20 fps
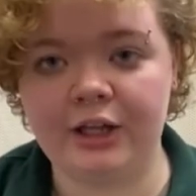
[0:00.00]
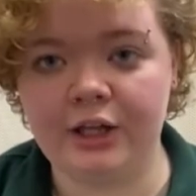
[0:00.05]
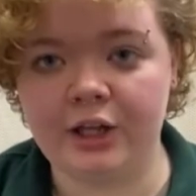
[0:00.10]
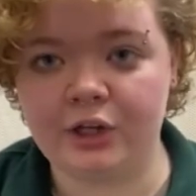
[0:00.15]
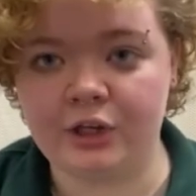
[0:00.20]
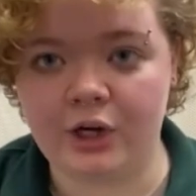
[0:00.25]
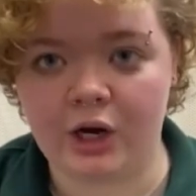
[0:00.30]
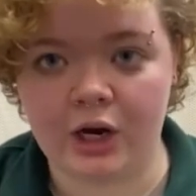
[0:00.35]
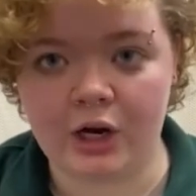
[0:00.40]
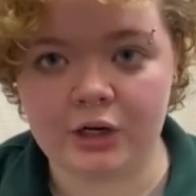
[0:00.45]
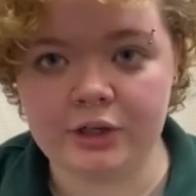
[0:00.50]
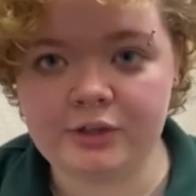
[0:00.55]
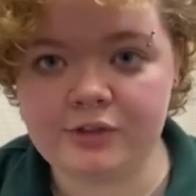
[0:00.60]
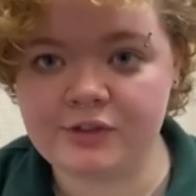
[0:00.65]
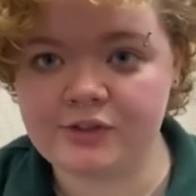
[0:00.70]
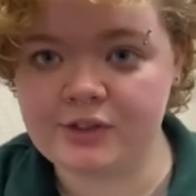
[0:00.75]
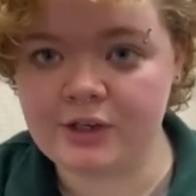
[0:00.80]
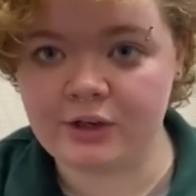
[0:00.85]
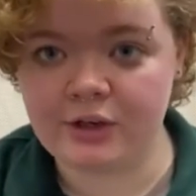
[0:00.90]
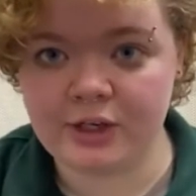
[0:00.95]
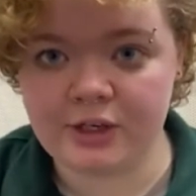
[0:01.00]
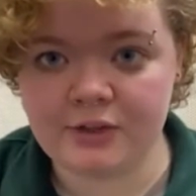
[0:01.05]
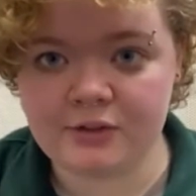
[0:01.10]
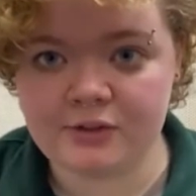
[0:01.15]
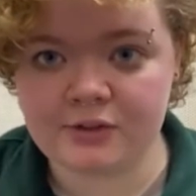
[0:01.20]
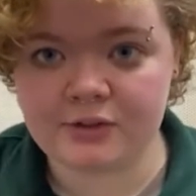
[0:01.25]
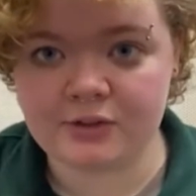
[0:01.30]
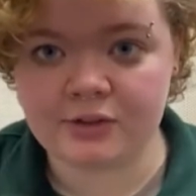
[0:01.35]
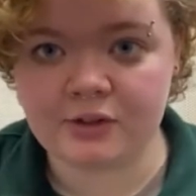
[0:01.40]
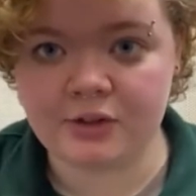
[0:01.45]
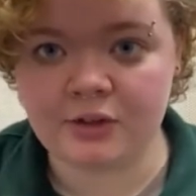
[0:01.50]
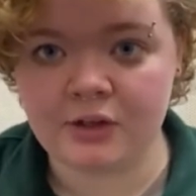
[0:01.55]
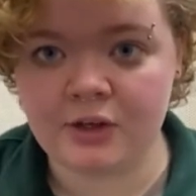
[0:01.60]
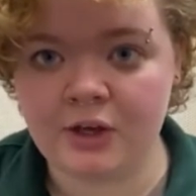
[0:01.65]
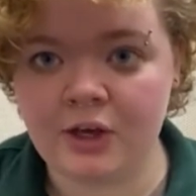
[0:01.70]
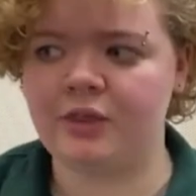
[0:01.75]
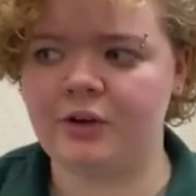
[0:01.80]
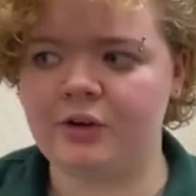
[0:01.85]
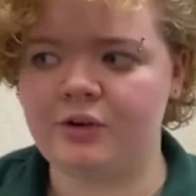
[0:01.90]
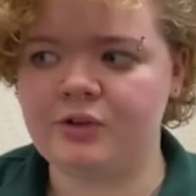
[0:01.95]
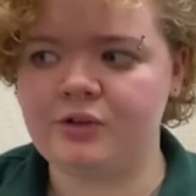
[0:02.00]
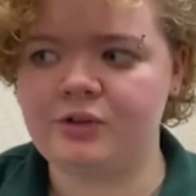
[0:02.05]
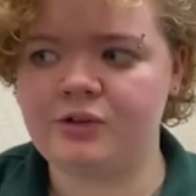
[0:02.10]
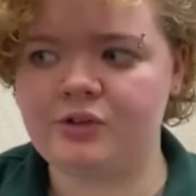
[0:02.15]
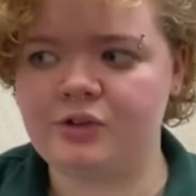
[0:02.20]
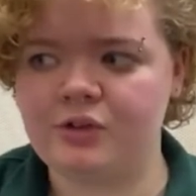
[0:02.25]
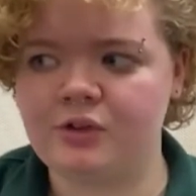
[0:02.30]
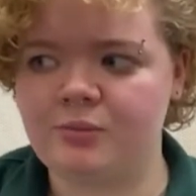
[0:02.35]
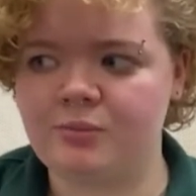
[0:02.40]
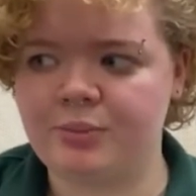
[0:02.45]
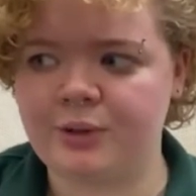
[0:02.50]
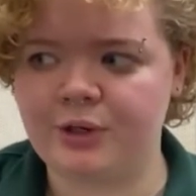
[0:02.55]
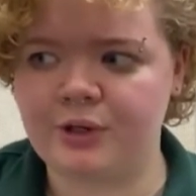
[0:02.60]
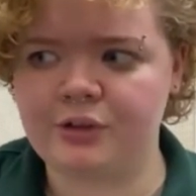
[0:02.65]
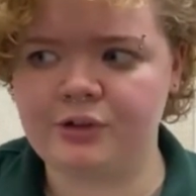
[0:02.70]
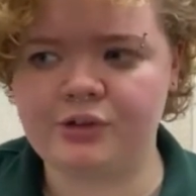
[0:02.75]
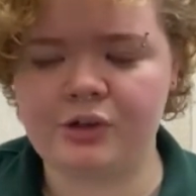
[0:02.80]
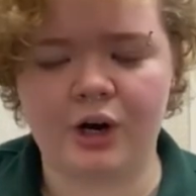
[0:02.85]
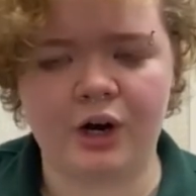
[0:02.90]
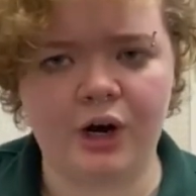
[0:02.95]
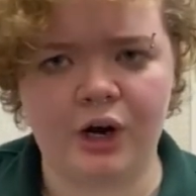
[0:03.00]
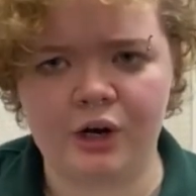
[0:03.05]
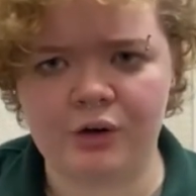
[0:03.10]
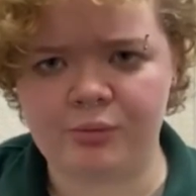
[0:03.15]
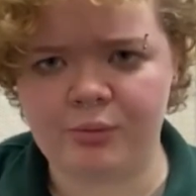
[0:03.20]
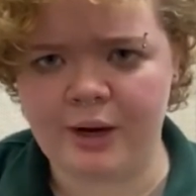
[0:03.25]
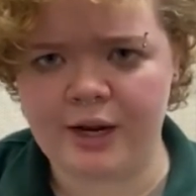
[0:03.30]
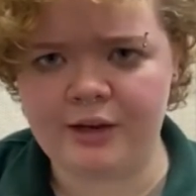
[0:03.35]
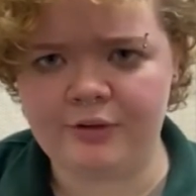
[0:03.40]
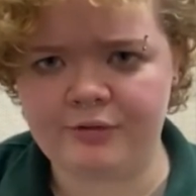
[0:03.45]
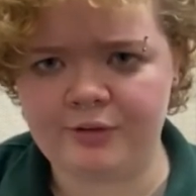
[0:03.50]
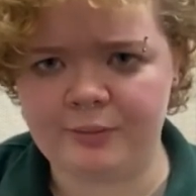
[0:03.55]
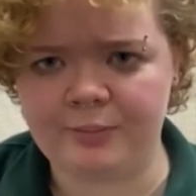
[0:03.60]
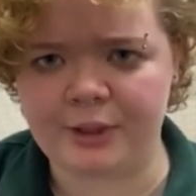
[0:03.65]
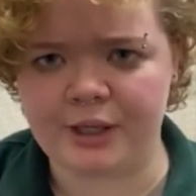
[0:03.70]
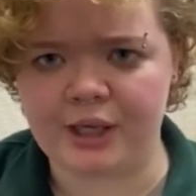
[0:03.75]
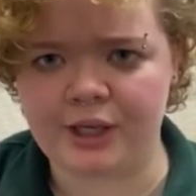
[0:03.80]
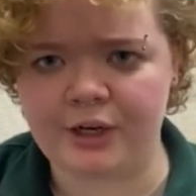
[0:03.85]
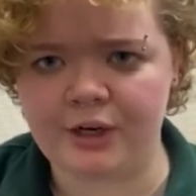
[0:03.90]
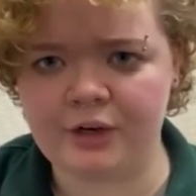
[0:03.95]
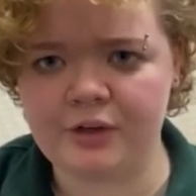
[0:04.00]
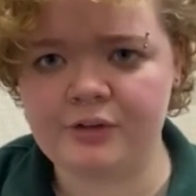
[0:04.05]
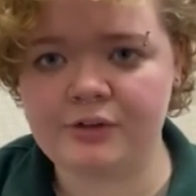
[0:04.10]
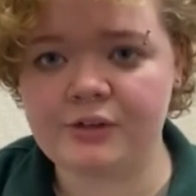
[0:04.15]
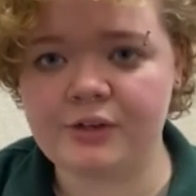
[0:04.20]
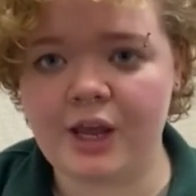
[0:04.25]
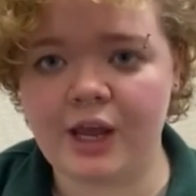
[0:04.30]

Leonard series. Those books are great for beginners,